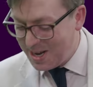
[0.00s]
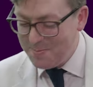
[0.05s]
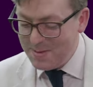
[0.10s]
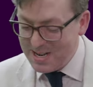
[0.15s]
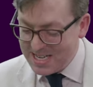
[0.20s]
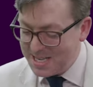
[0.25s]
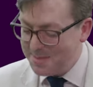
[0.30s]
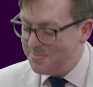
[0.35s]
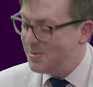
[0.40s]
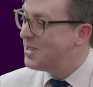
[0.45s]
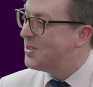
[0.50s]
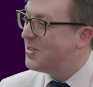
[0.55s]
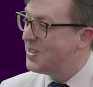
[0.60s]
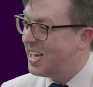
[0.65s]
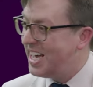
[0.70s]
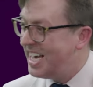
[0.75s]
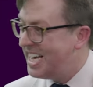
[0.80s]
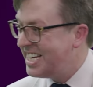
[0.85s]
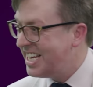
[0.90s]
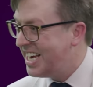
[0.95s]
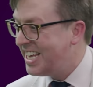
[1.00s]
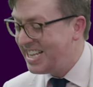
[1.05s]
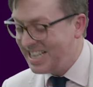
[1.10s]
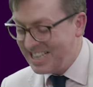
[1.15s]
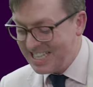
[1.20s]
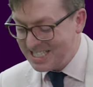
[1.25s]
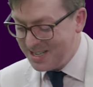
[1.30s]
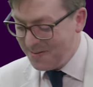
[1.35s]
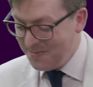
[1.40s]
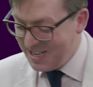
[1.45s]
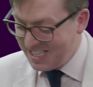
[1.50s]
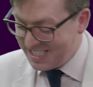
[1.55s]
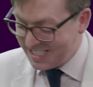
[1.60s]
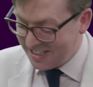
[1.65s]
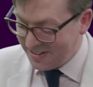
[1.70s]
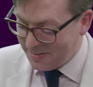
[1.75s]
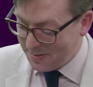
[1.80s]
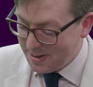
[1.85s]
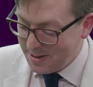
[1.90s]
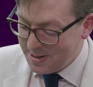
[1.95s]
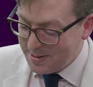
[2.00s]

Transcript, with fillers: can meet in the middle, and I think that's amazing.